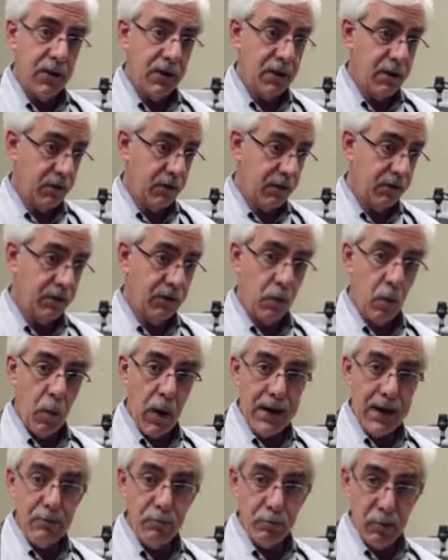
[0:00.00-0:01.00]
There is a
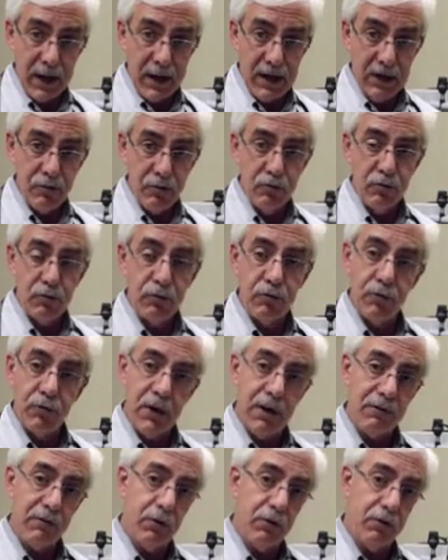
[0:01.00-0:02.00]
weight range, so
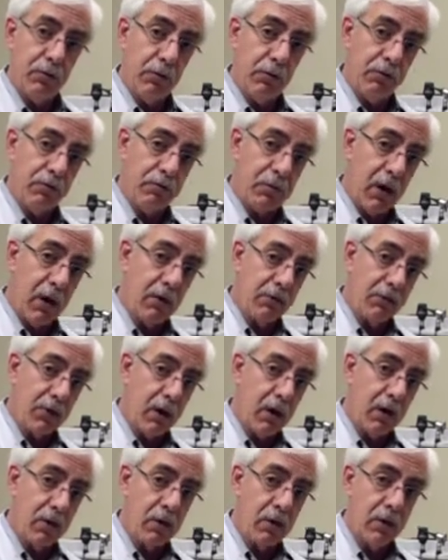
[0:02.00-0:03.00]
you have to do a small
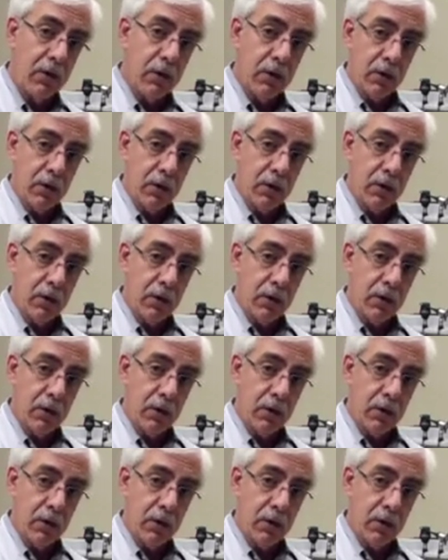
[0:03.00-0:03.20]
dog